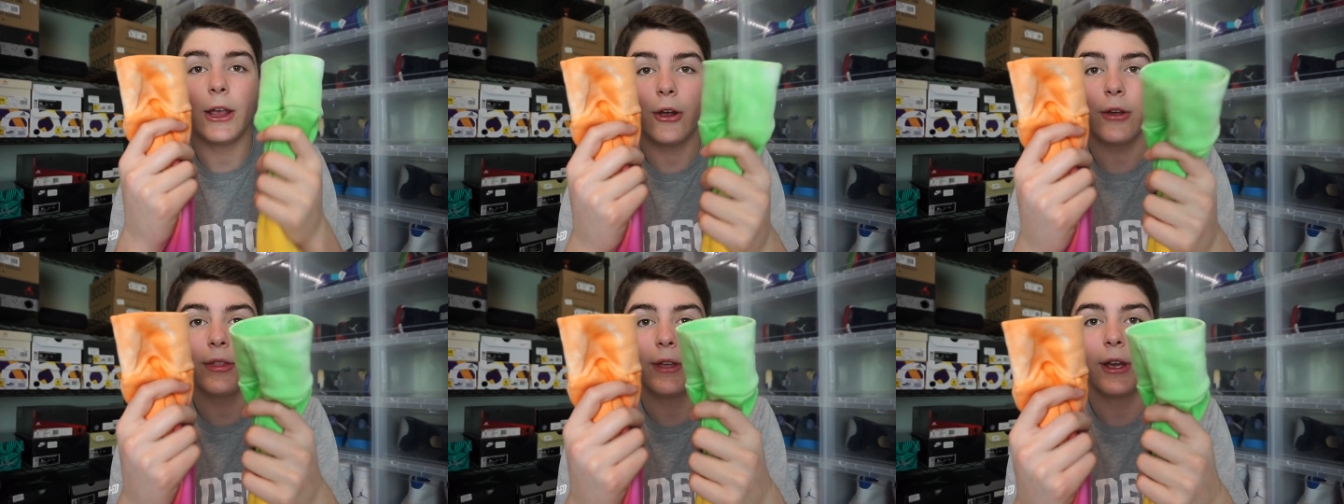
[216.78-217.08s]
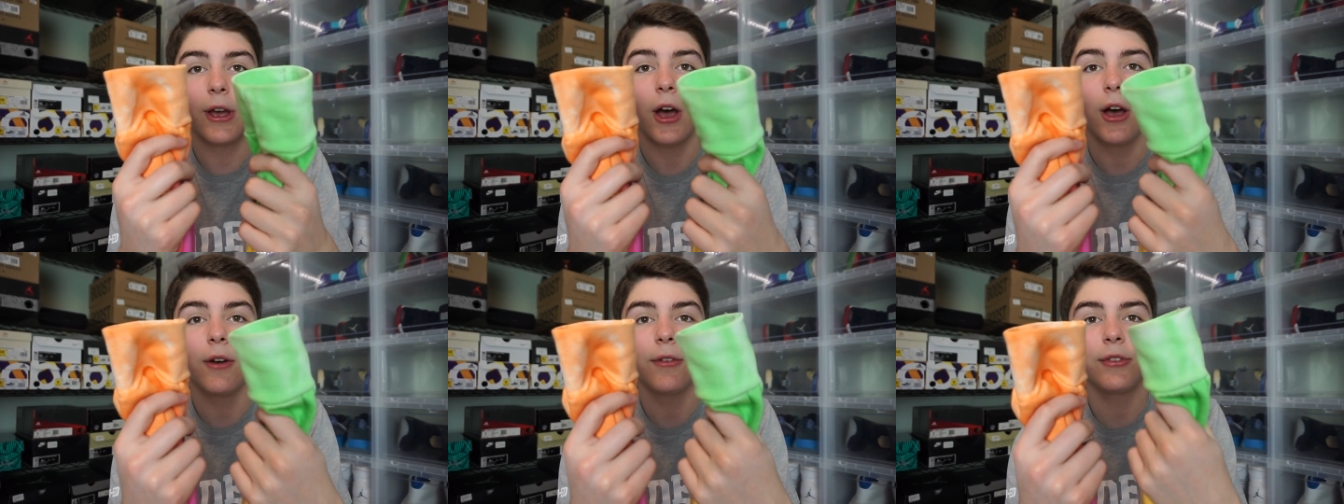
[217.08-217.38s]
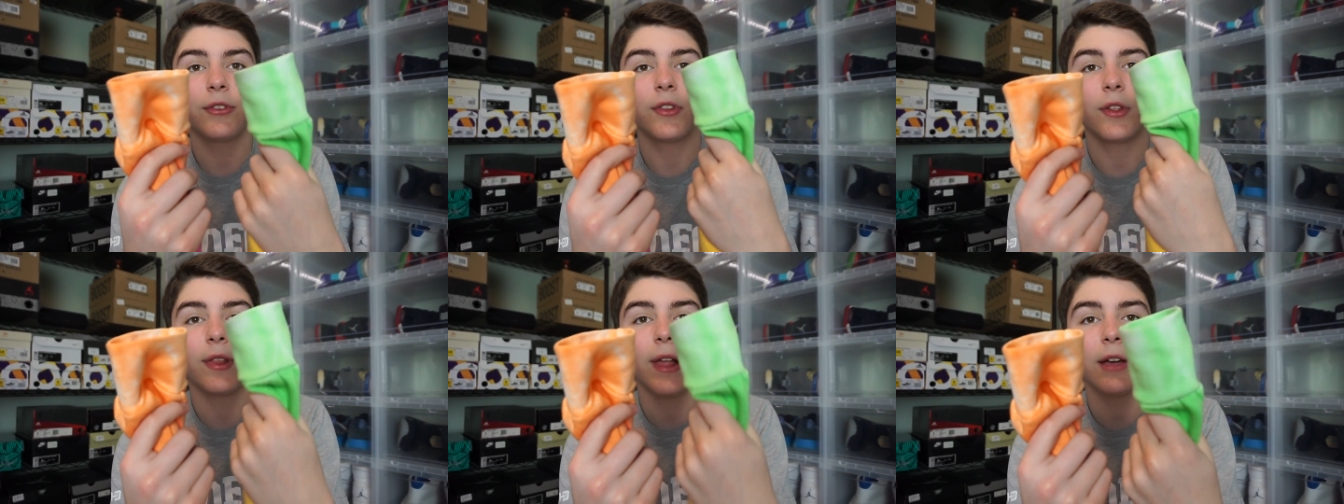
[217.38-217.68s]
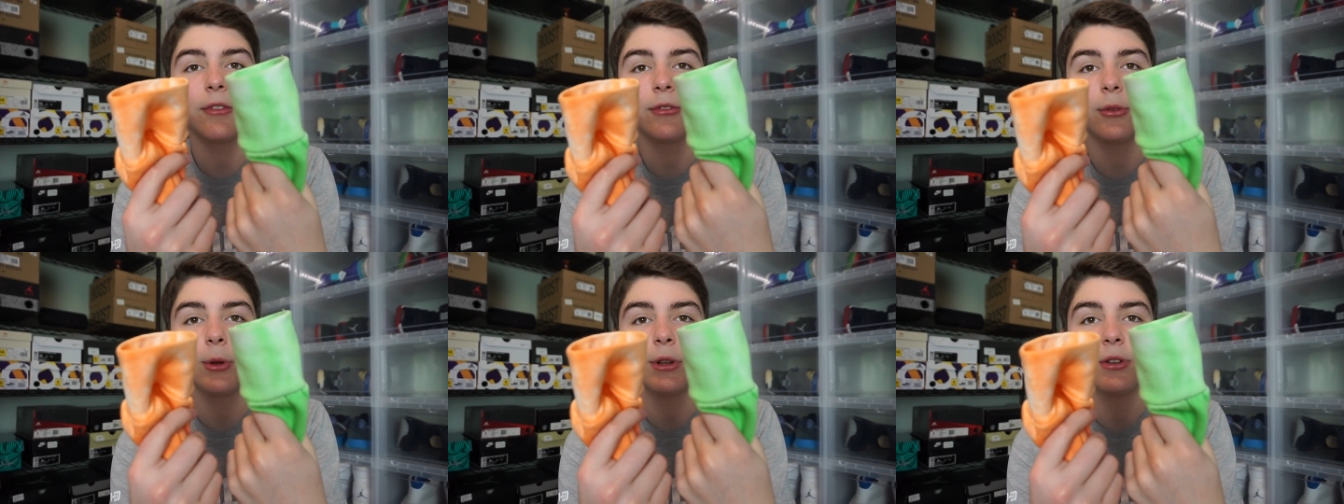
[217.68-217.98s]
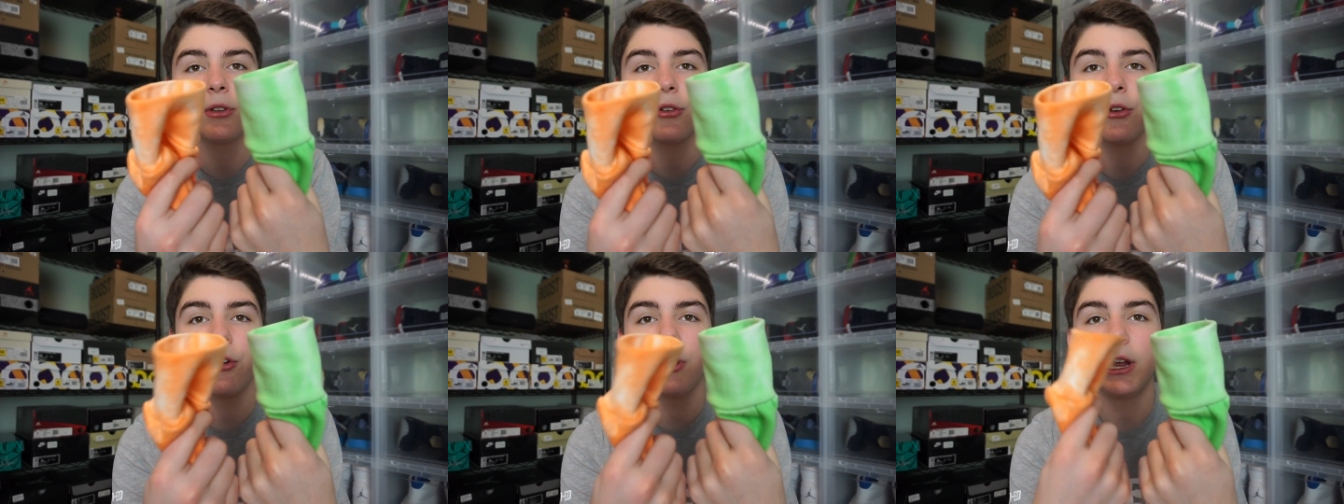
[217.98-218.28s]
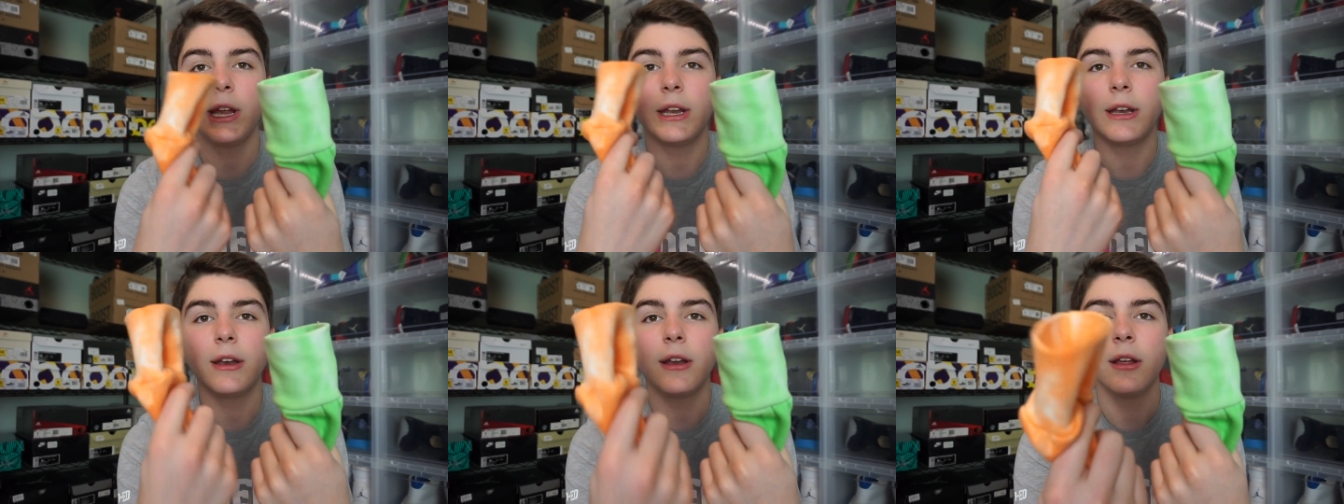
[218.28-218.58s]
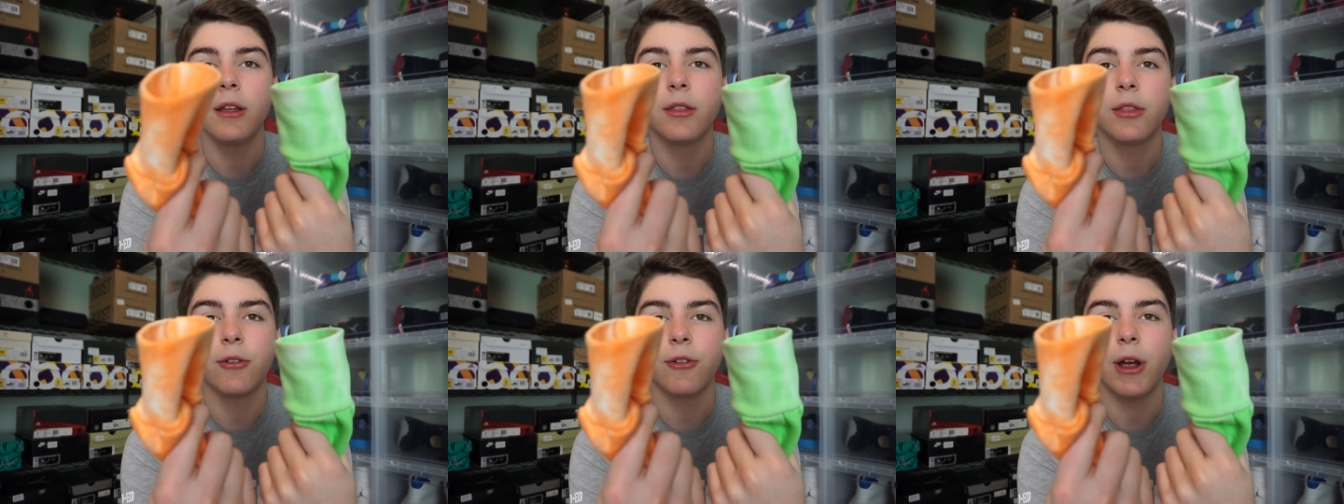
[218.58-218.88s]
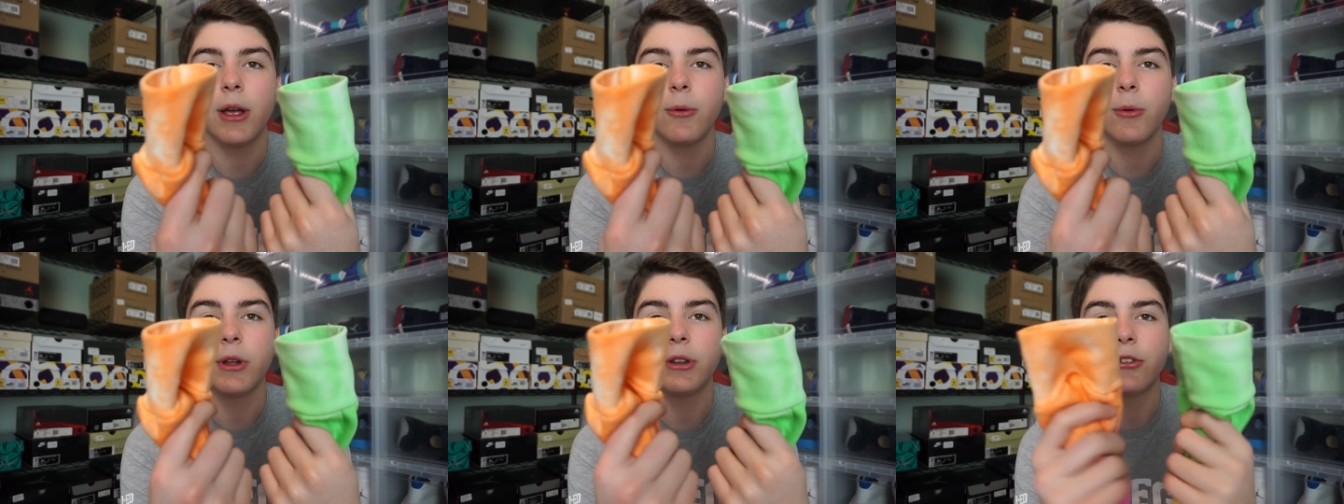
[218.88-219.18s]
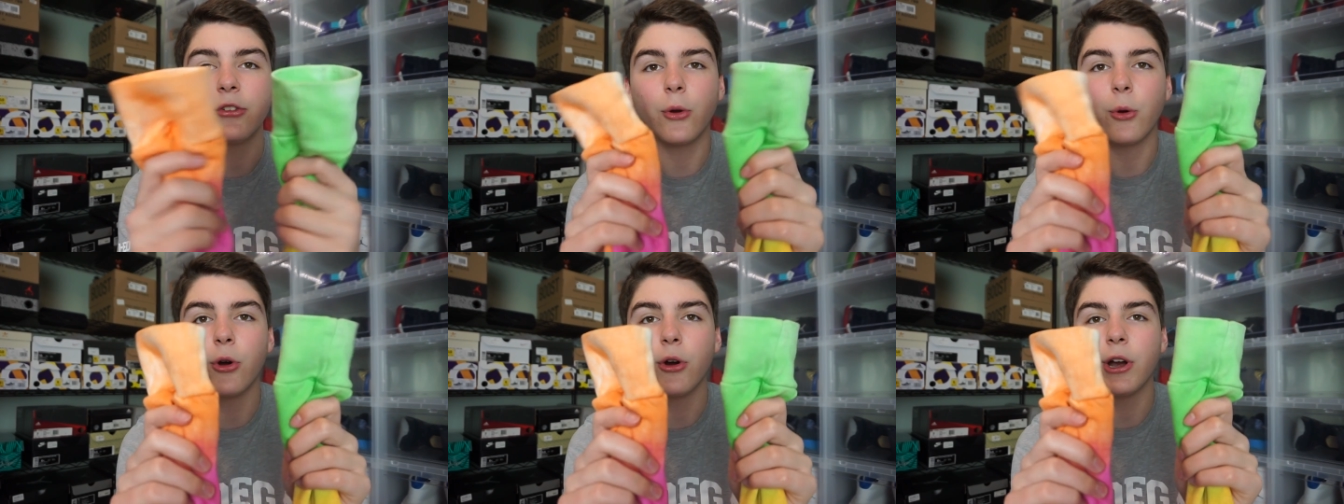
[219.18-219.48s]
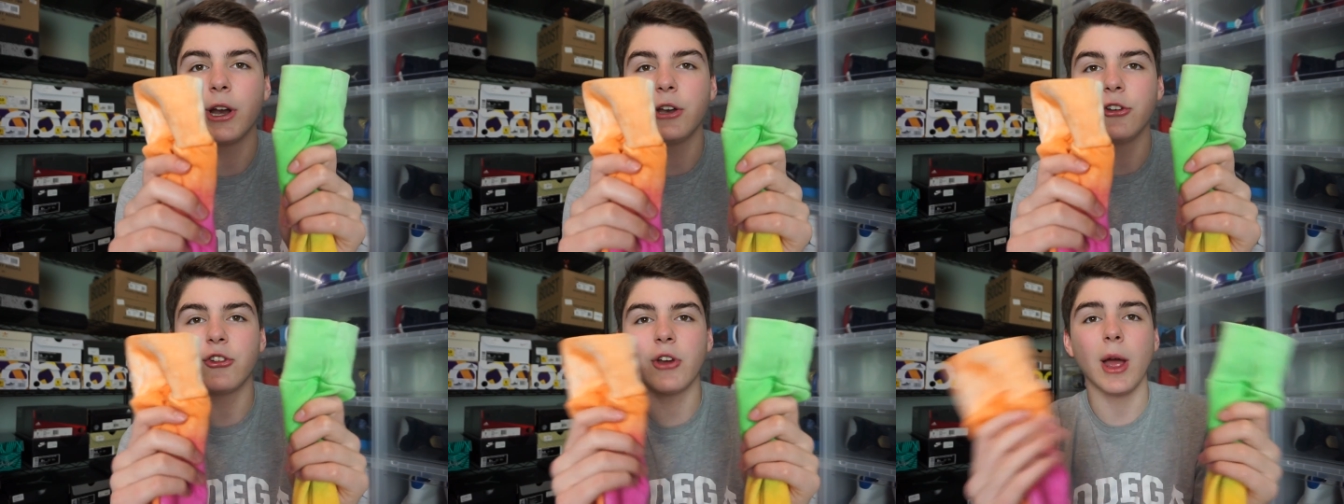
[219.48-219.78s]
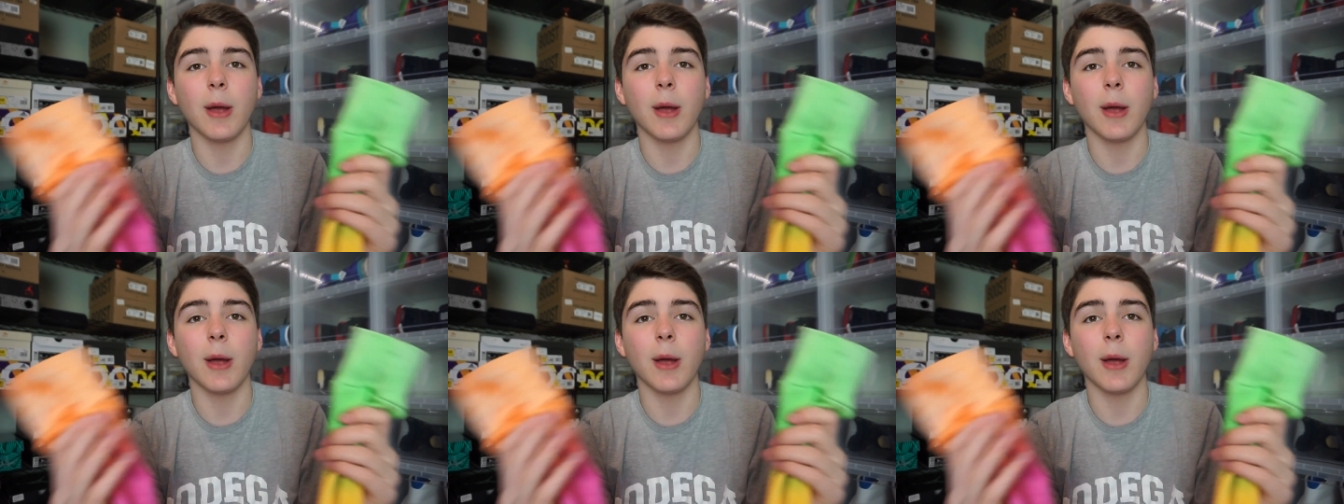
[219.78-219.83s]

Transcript: Here are the cuffs. The left one's green, the right one's orange.